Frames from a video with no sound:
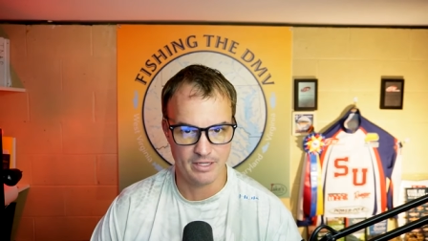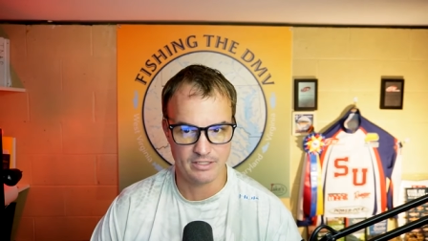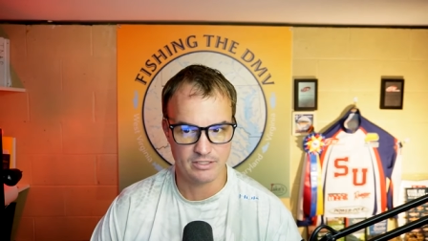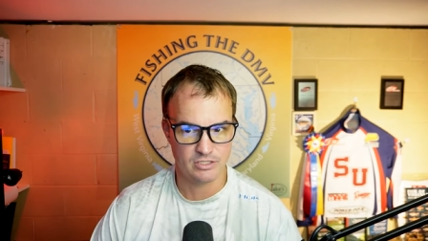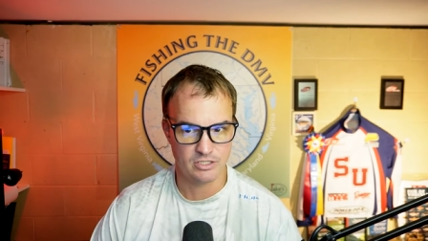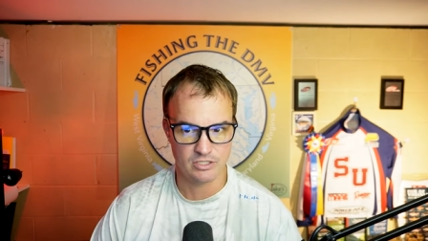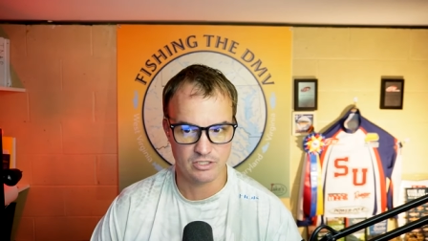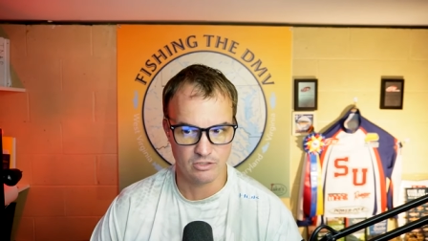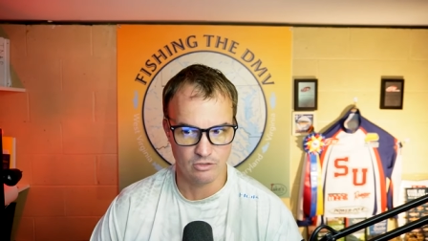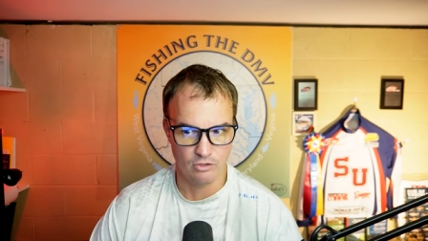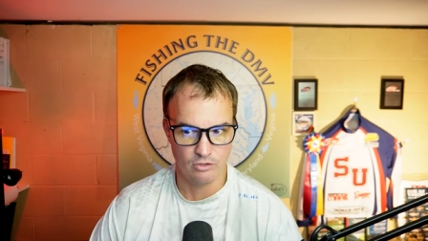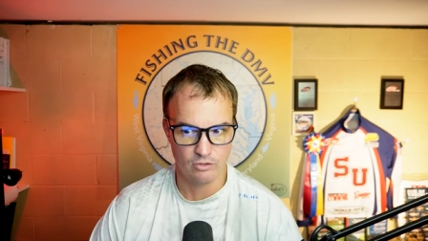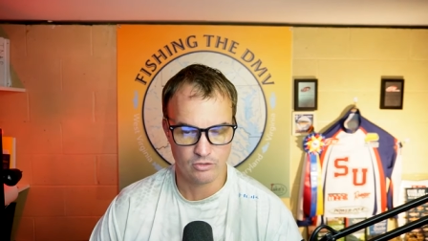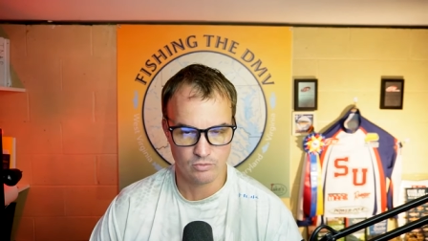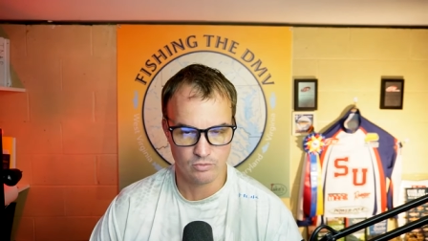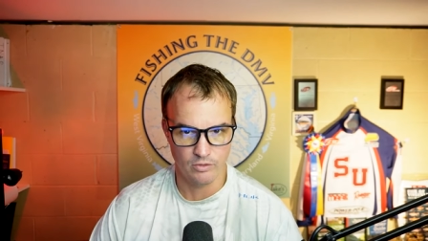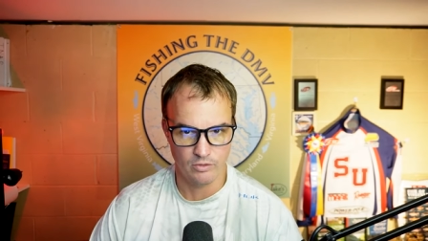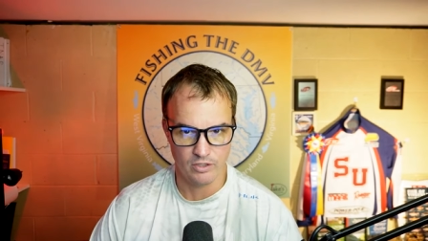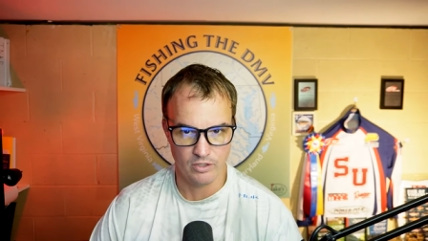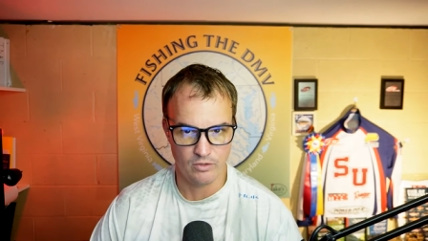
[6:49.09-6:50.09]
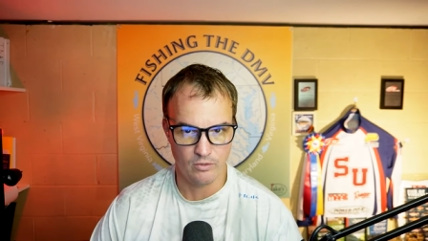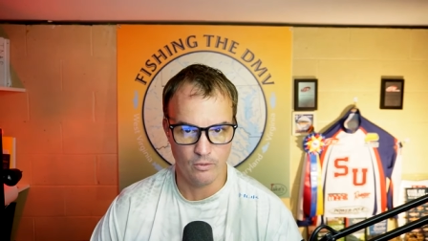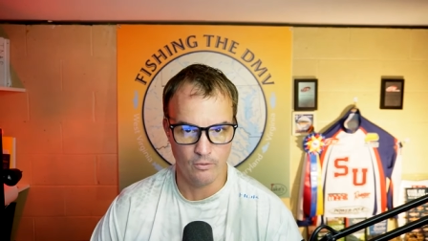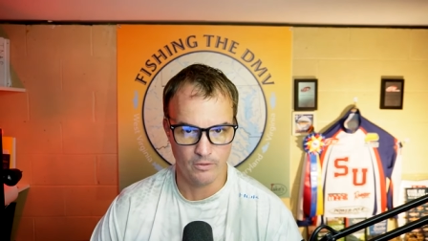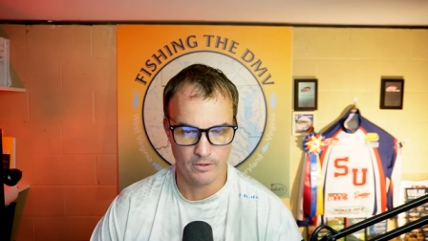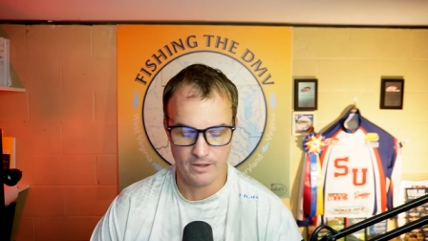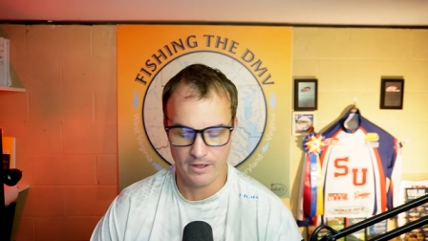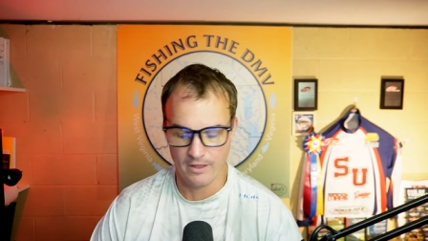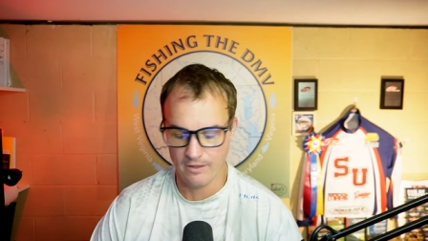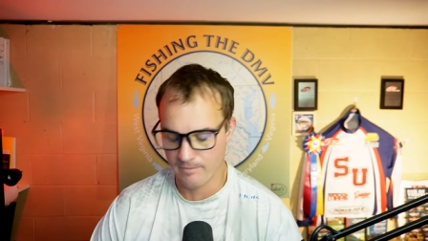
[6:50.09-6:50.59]
It just looks really
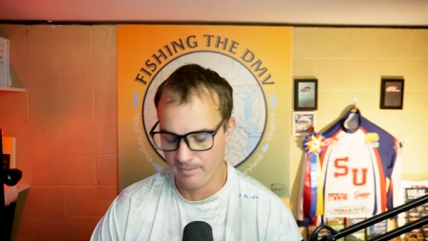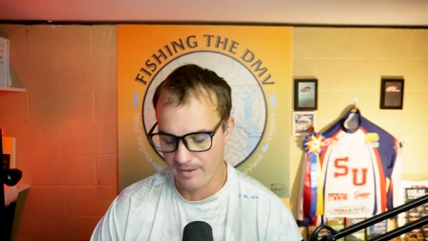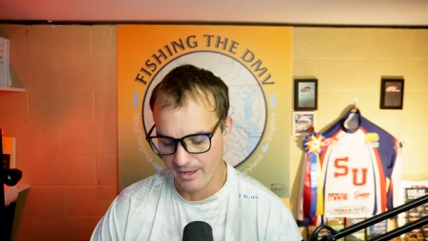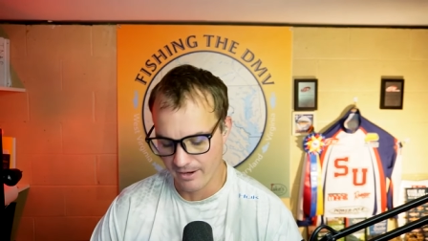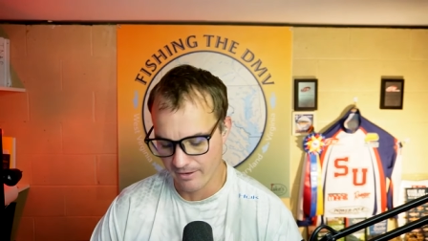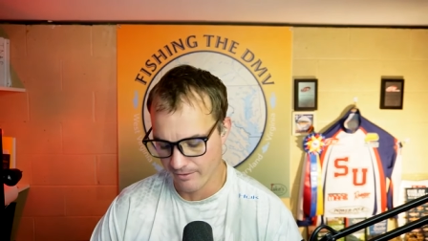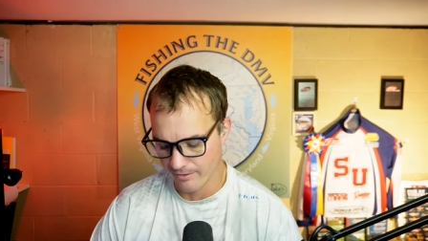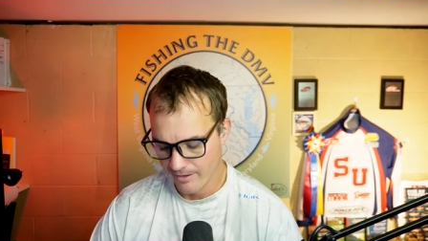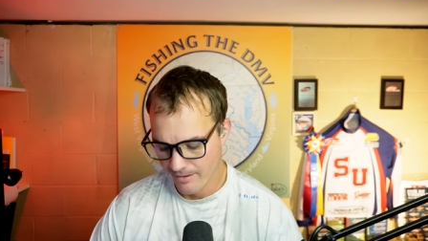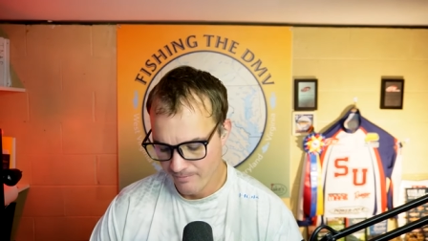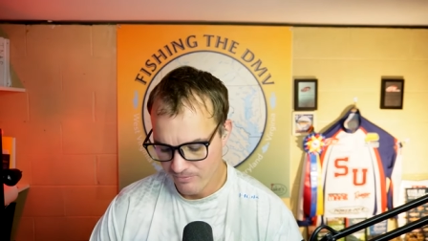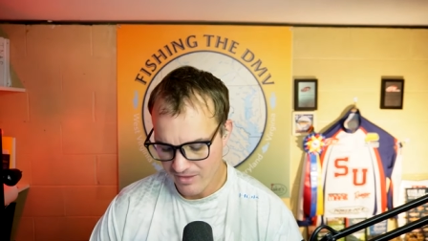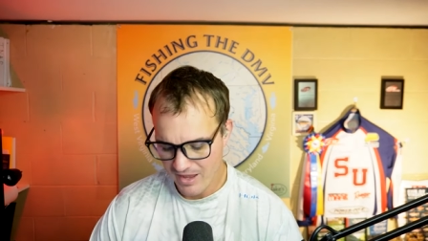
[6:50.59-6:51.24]
cool. The color pattern,